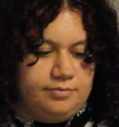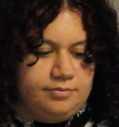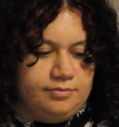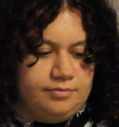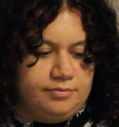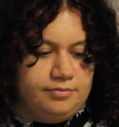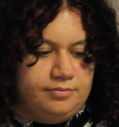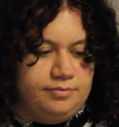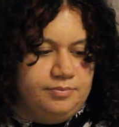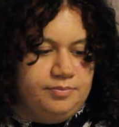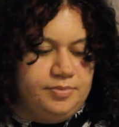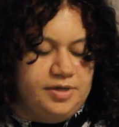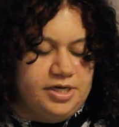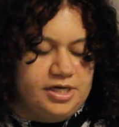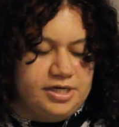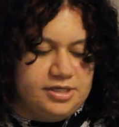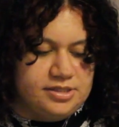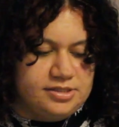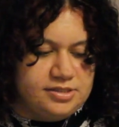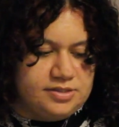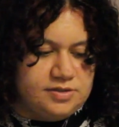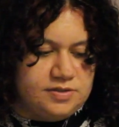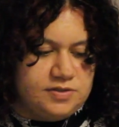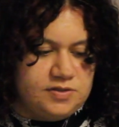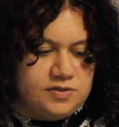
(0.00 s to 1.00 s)

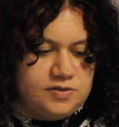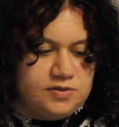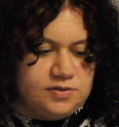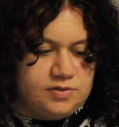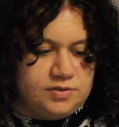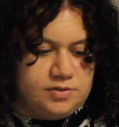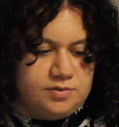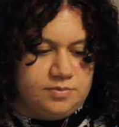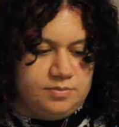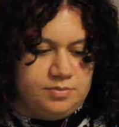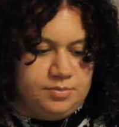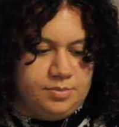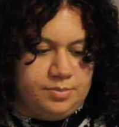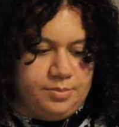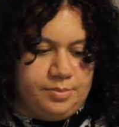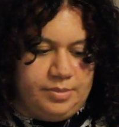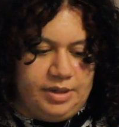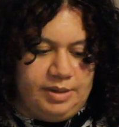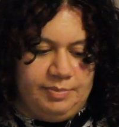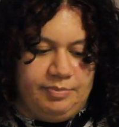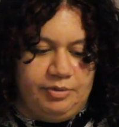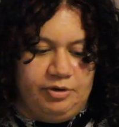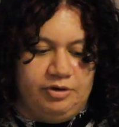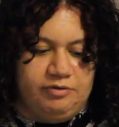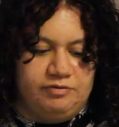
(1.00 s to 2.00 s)
Because my
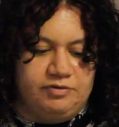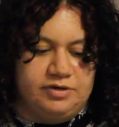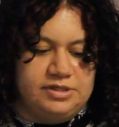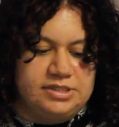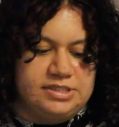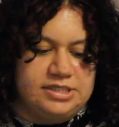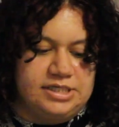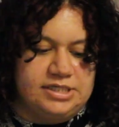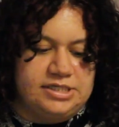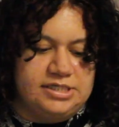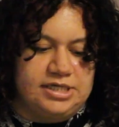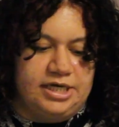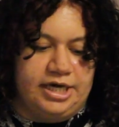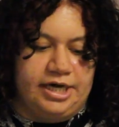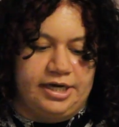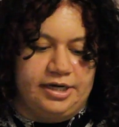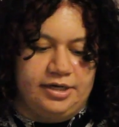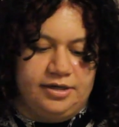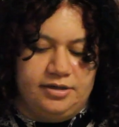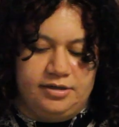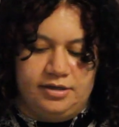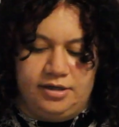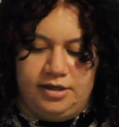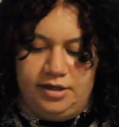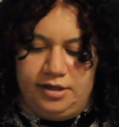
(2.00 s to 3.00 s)
boyfriend said to get it
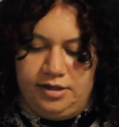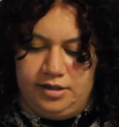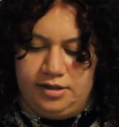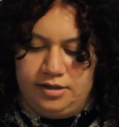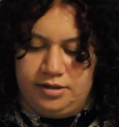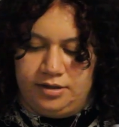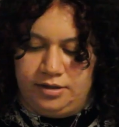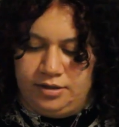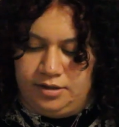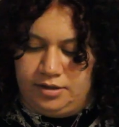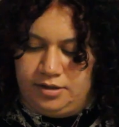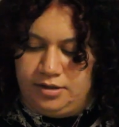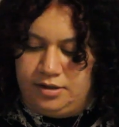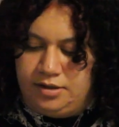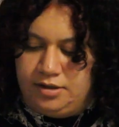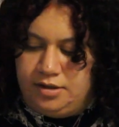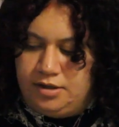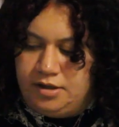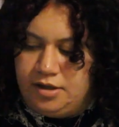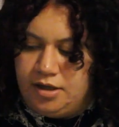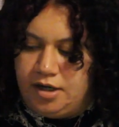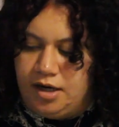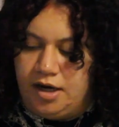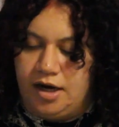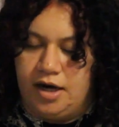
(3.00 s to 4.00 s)
and
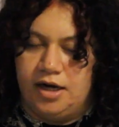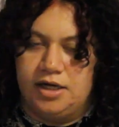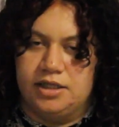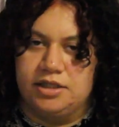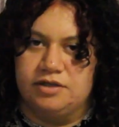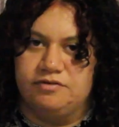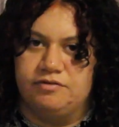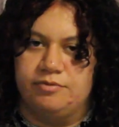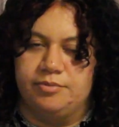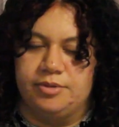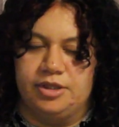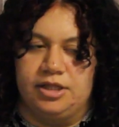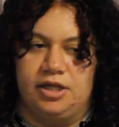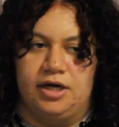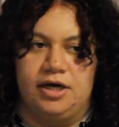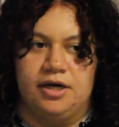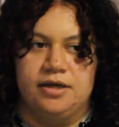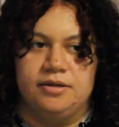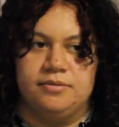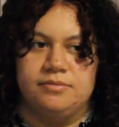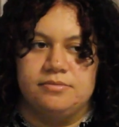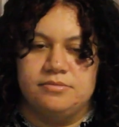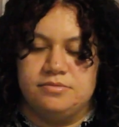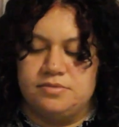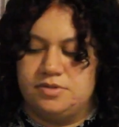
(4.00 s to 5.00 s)
I love him a lot,
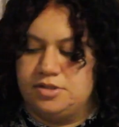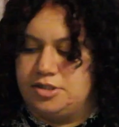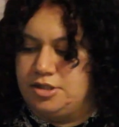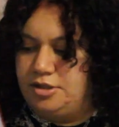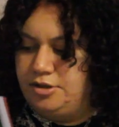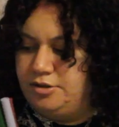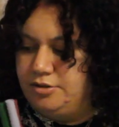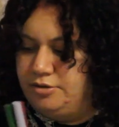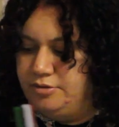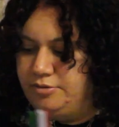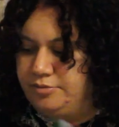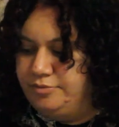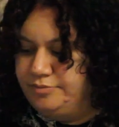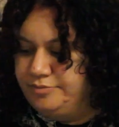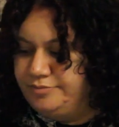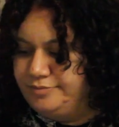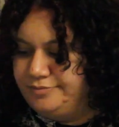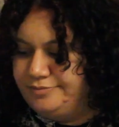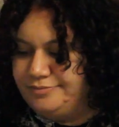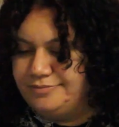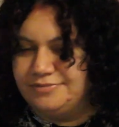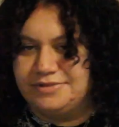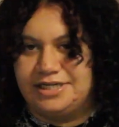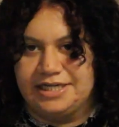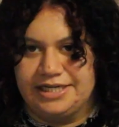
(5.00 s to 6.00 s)
so
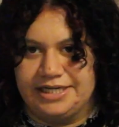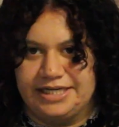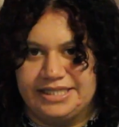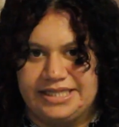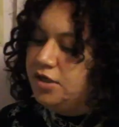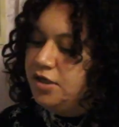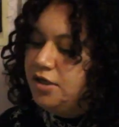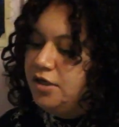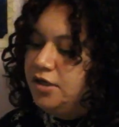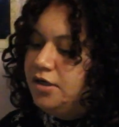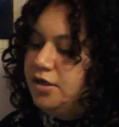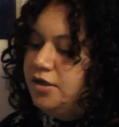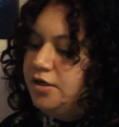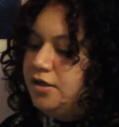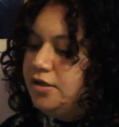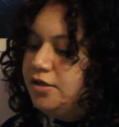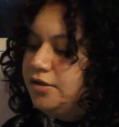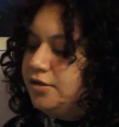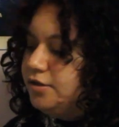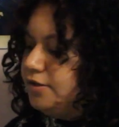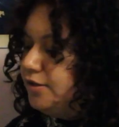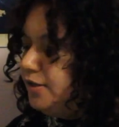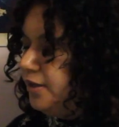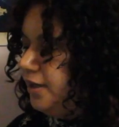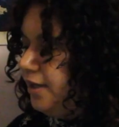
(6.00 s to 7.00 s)
I got that.
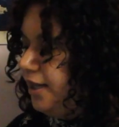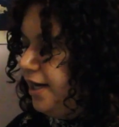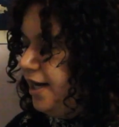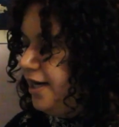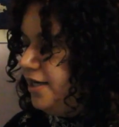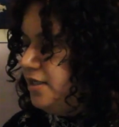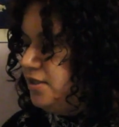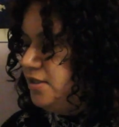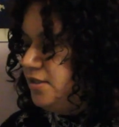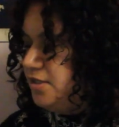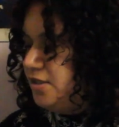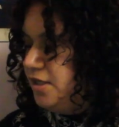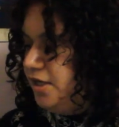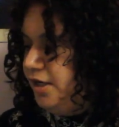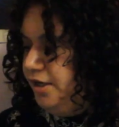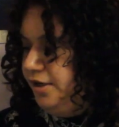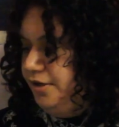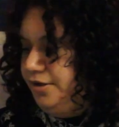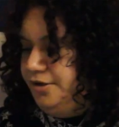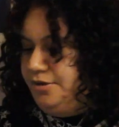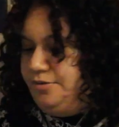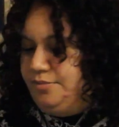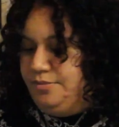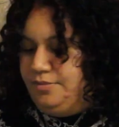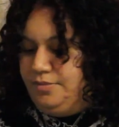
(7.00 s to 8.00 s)
Last
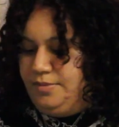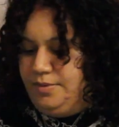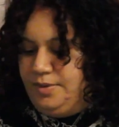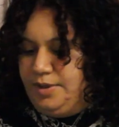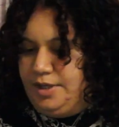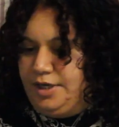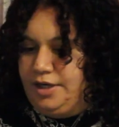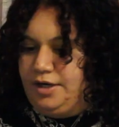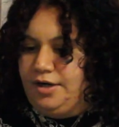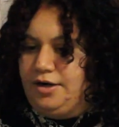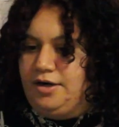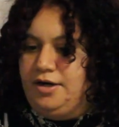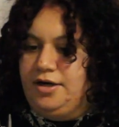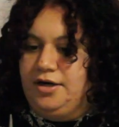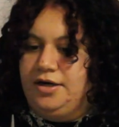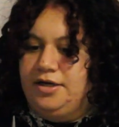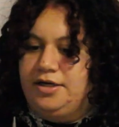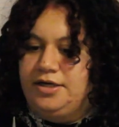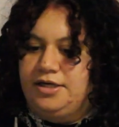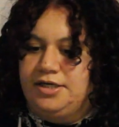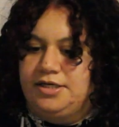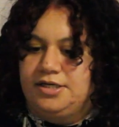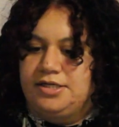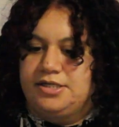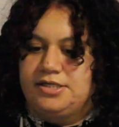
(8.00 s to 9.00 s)
item I got
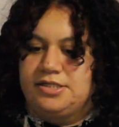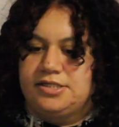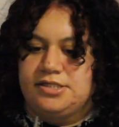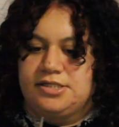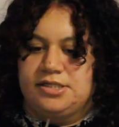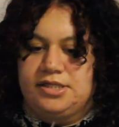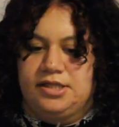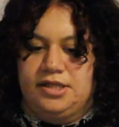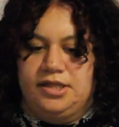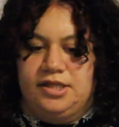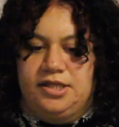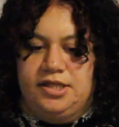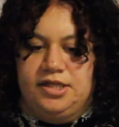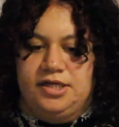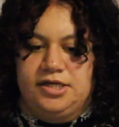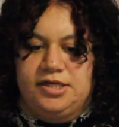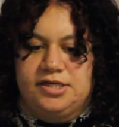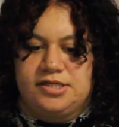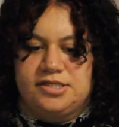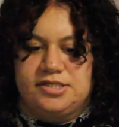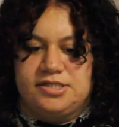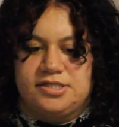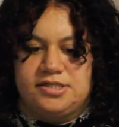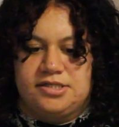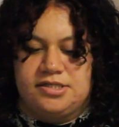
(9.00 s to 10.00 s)
is
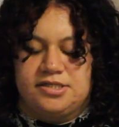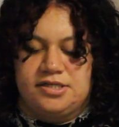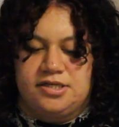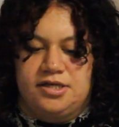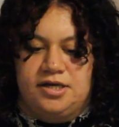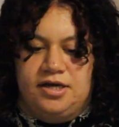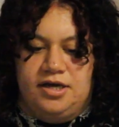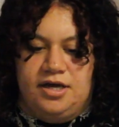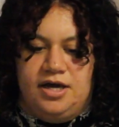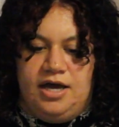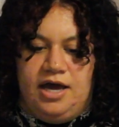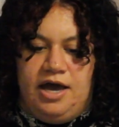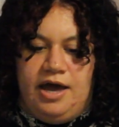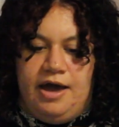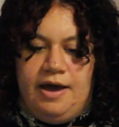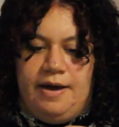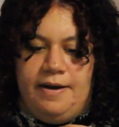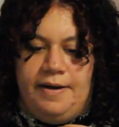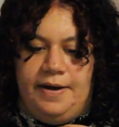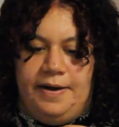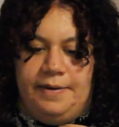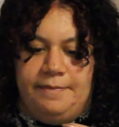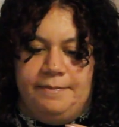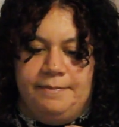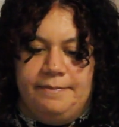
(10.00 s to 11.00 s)
this
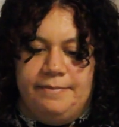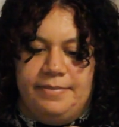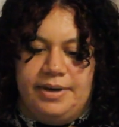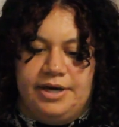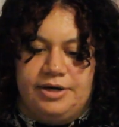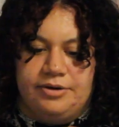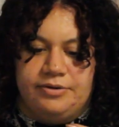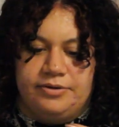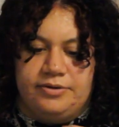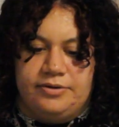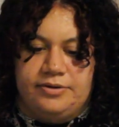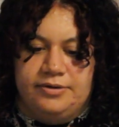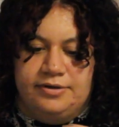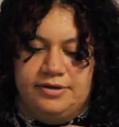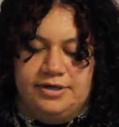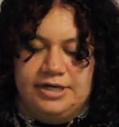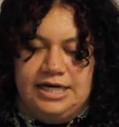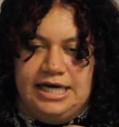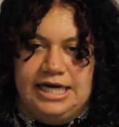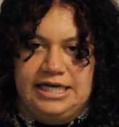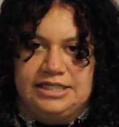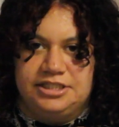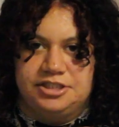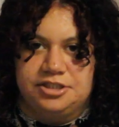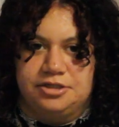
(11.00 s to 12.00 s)
metal
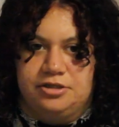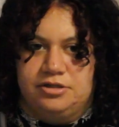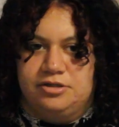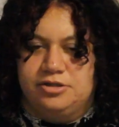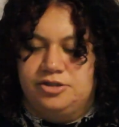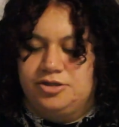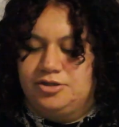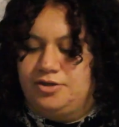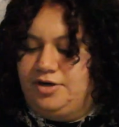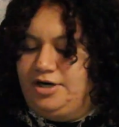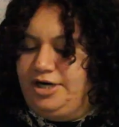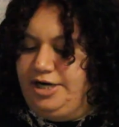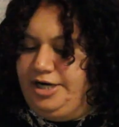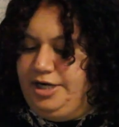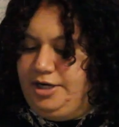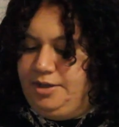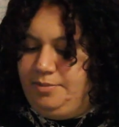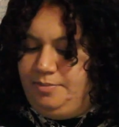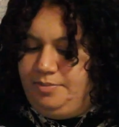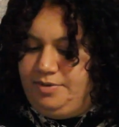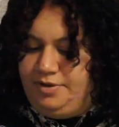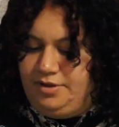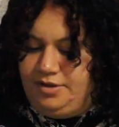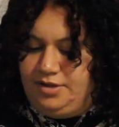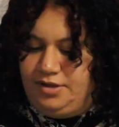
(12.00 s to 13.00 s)
etching scribe
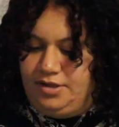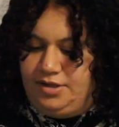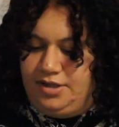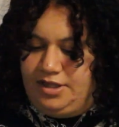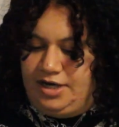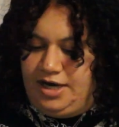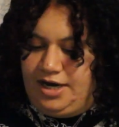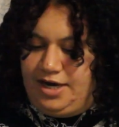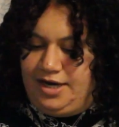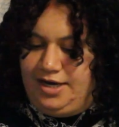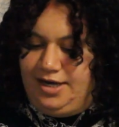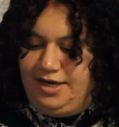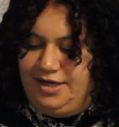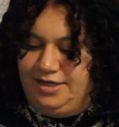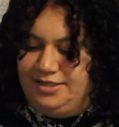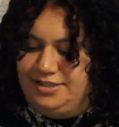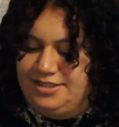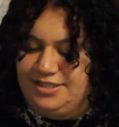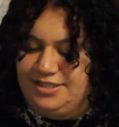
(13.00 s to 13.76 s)
that